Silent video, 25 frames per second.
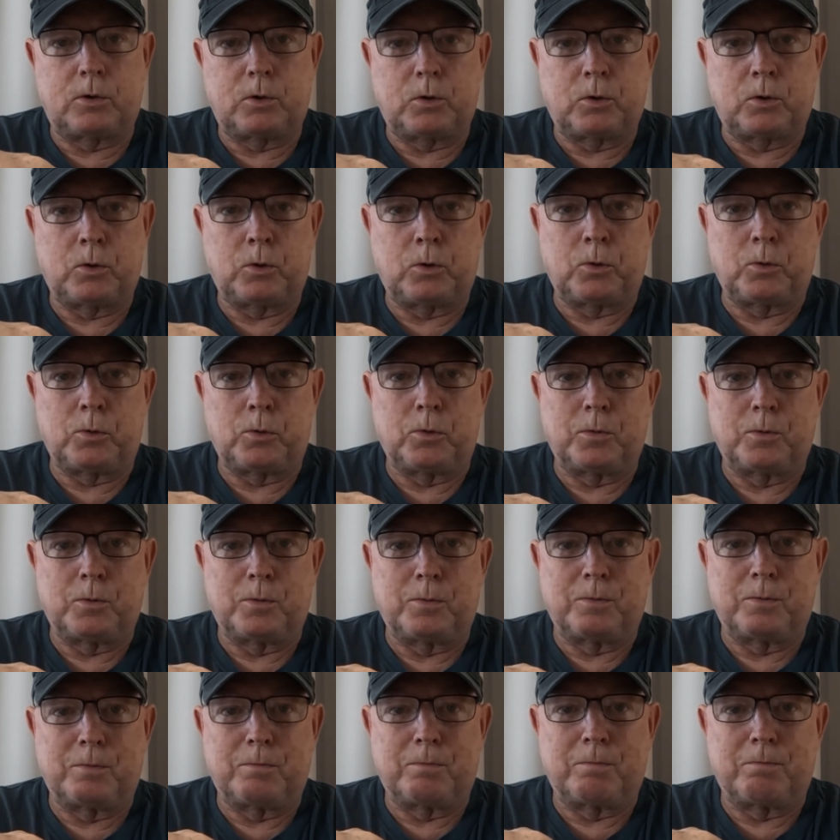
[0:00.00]
to
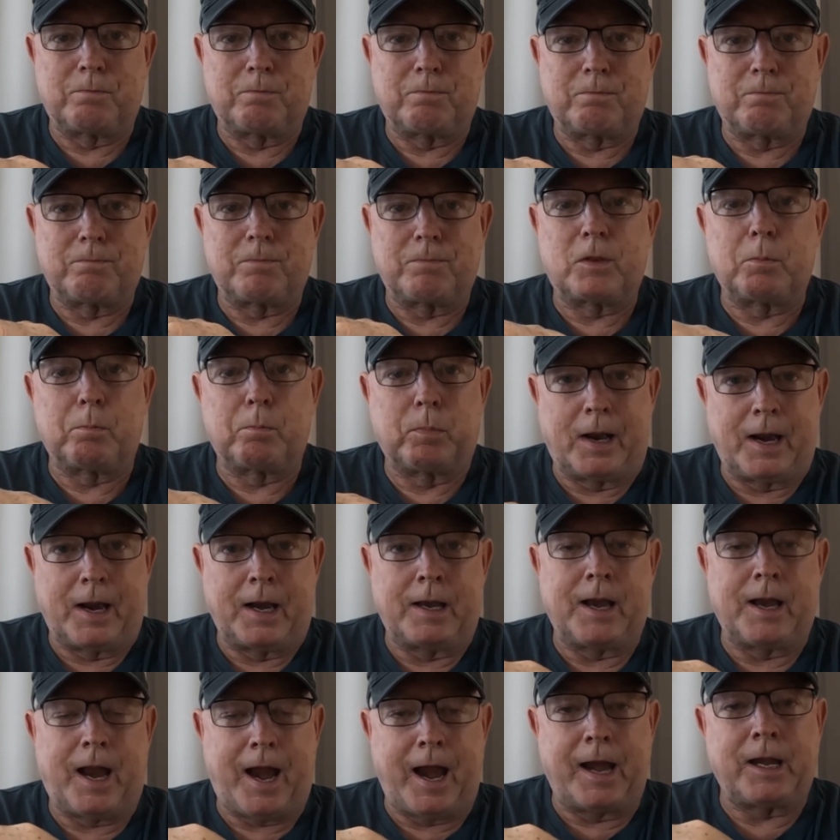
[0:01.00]
the
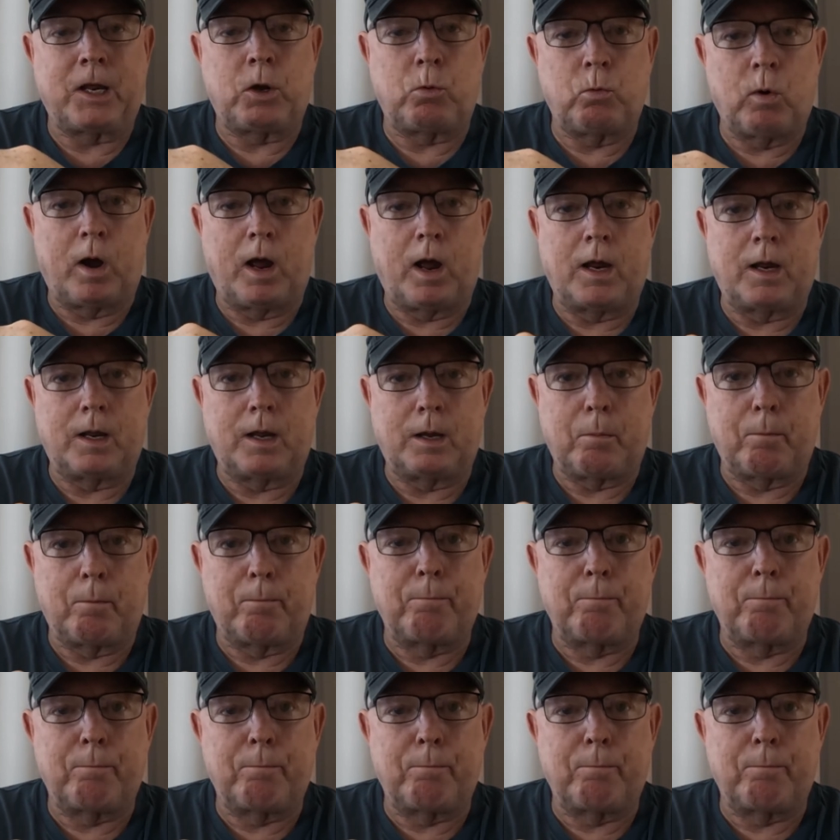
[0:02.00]
blend anyway.